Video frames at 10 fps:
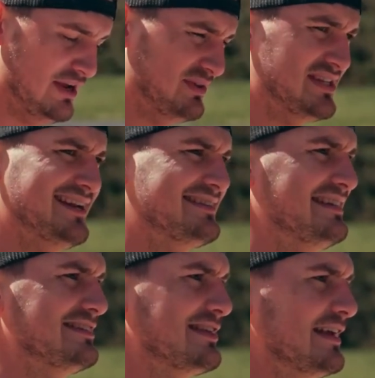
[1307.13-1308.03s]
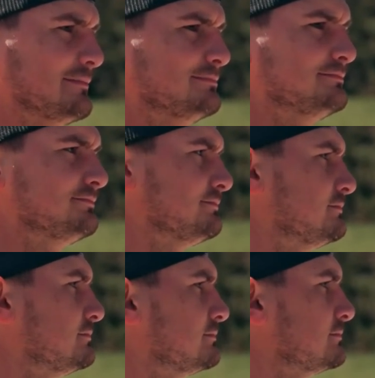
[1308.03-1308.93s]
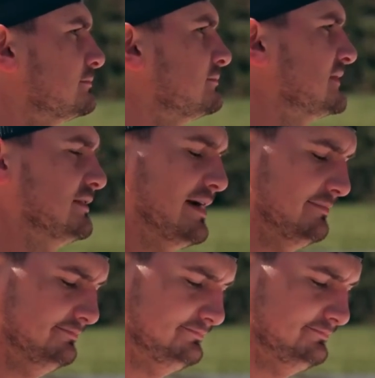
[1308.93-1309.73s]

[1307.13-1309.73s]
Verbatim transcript: What's Tennessee's thing? The Volunteers. You're right.